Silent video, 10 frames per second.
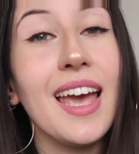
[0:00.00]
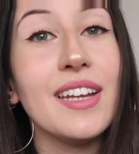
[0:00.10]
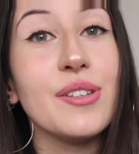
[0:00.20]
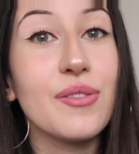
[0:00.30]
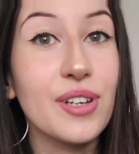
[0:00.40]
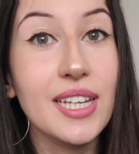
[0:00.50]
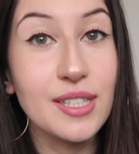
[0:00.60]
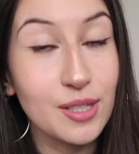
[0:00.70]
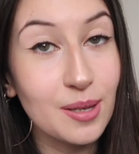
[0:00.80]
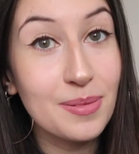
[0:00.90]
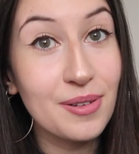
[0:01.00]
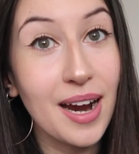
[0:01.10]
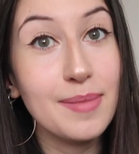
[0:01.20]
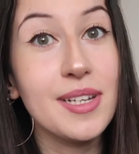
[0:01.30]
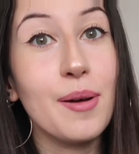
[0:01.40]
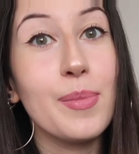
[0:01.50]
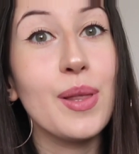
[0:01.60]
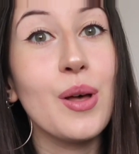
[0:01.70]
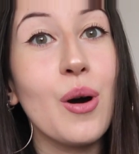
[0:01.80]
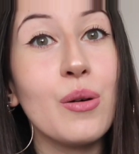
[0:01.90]
and don't forget to subscribe down
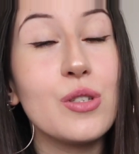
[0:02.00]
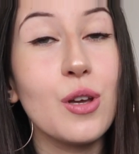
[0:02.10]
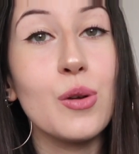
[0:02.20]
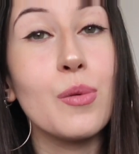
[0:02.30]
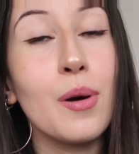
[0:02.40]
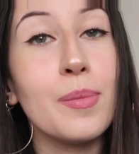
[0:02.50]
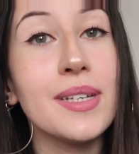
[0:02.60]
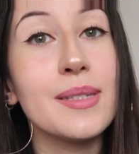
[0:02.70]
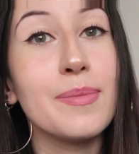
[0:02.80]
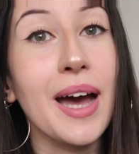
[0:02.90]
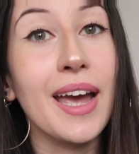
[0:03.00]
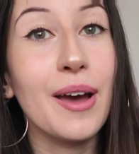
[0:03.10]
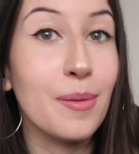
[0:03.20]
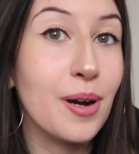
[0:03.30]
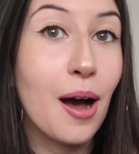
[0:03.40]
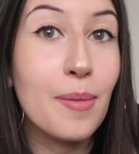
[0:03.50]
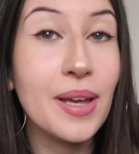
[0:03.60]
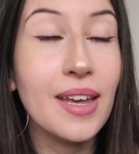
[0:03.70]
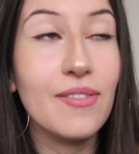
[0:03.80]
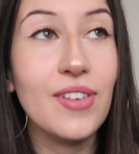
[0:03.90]
below so you won't miss my
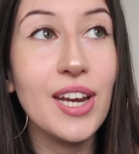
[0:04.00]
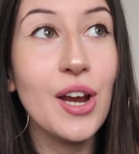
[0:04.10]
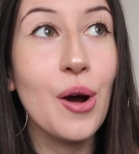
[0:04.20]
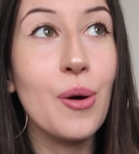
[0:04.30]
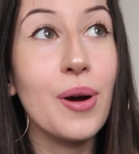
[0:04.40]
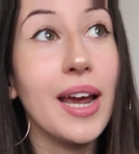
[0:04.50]
upcoming video.